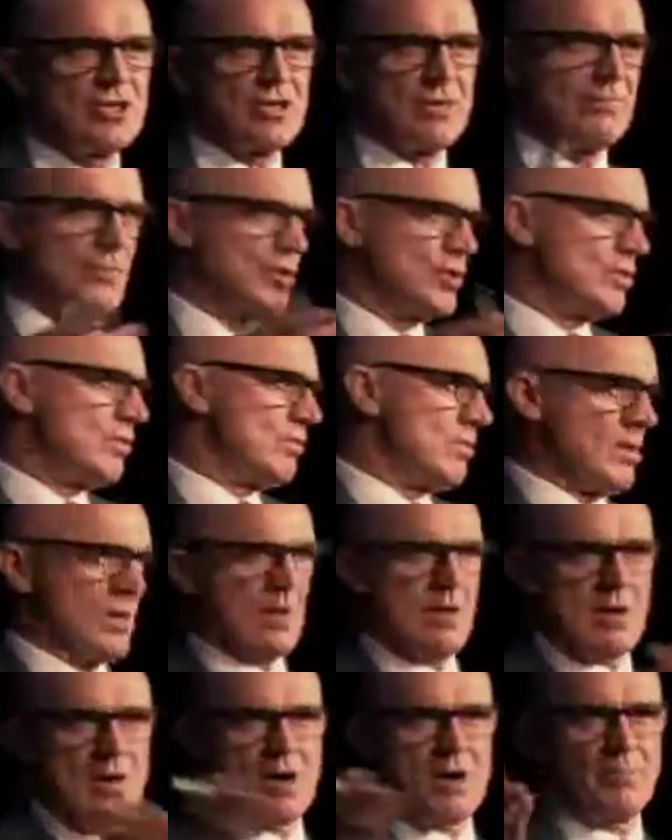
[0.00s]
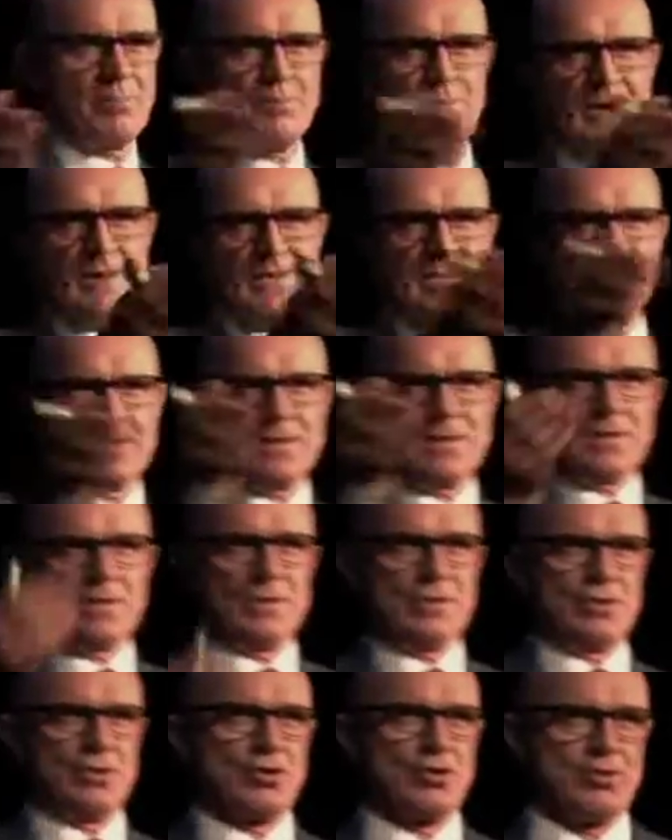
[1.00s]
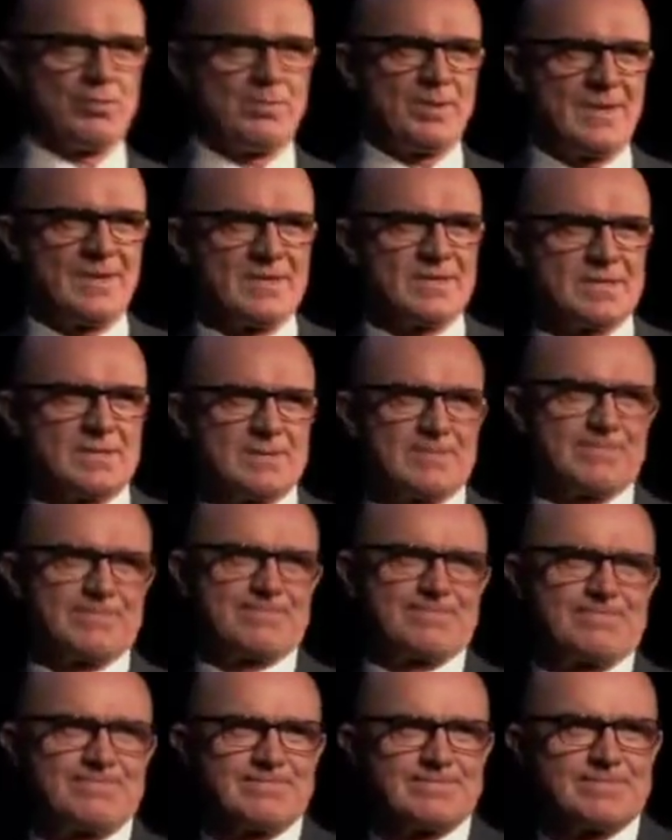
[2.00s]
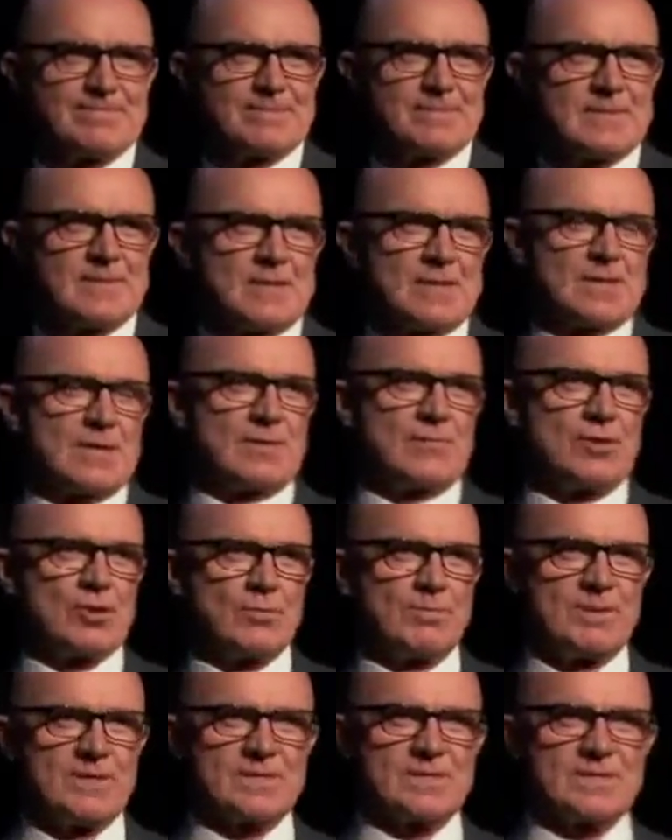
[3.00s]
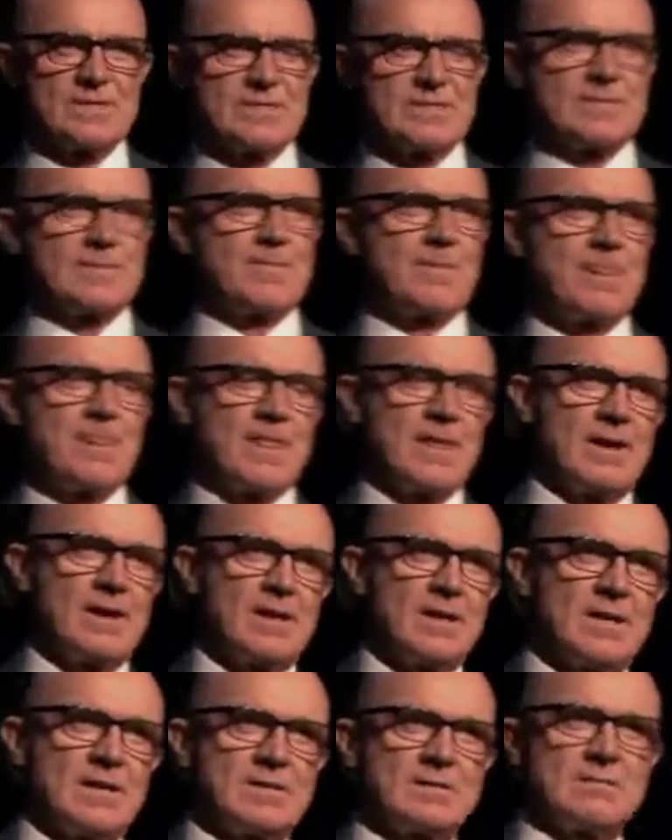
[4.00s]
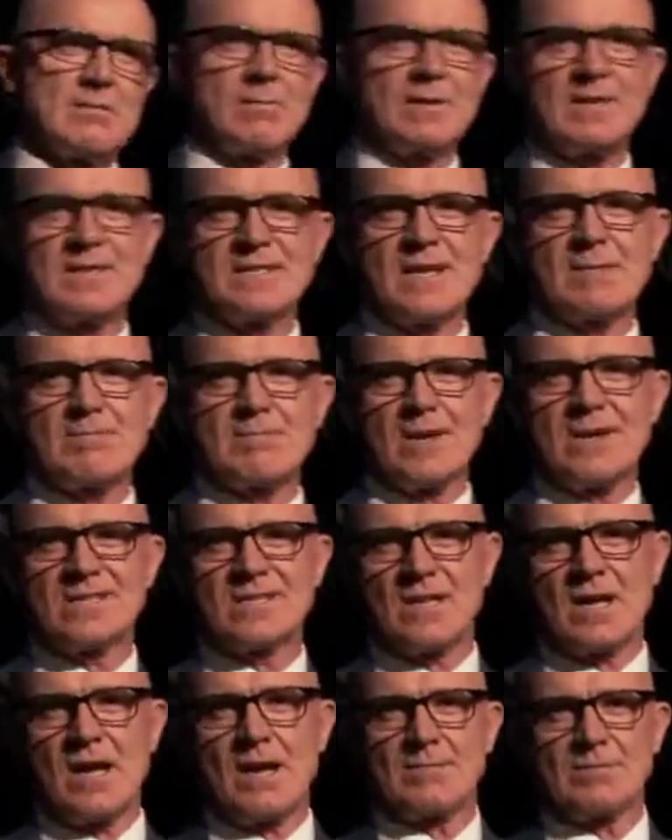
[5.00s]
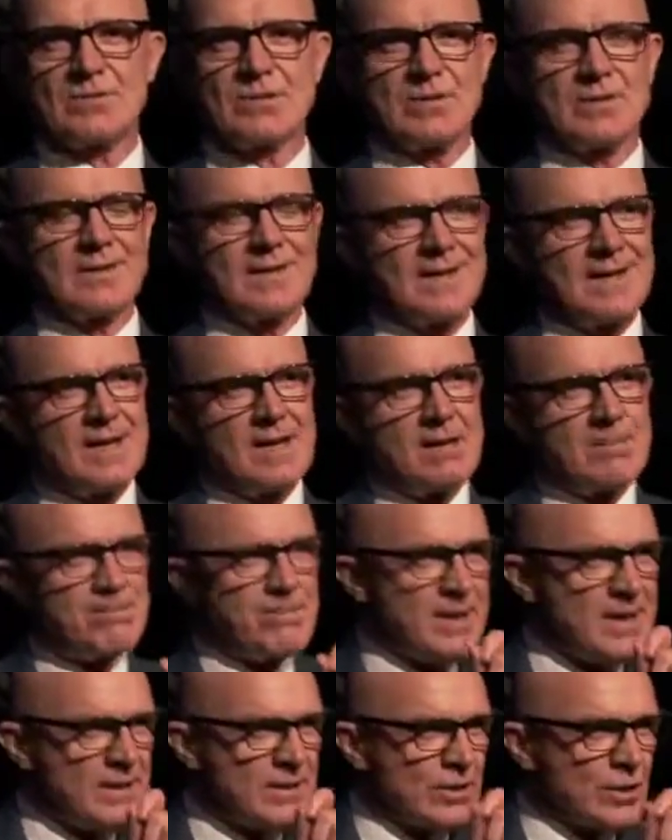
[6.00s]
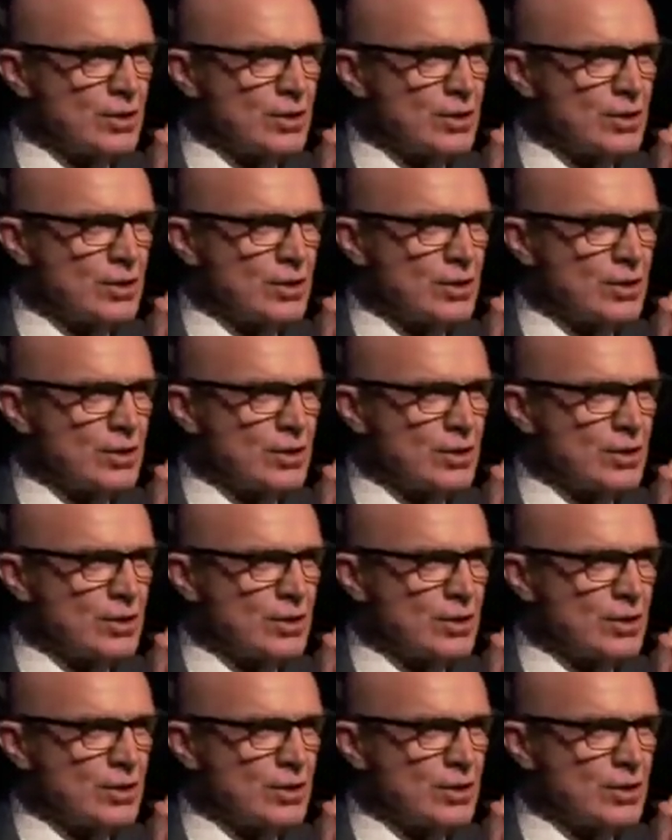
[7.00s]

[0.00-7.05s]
of you operate your piece of your business. So I'm going to take my time to peel the